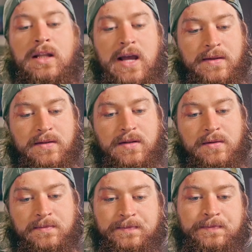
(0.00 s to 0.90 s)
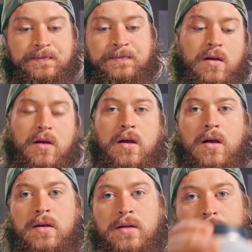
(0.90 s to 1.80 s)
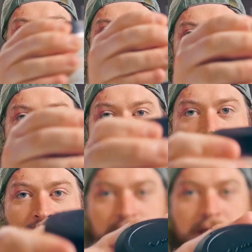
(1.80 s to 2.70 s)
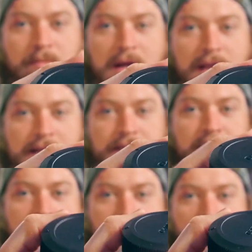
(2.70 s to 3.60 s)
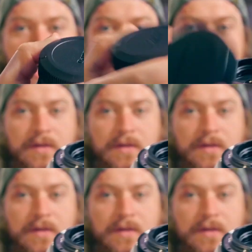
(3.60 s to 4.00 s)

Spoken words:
lens. So I'm going to take my lens cap off,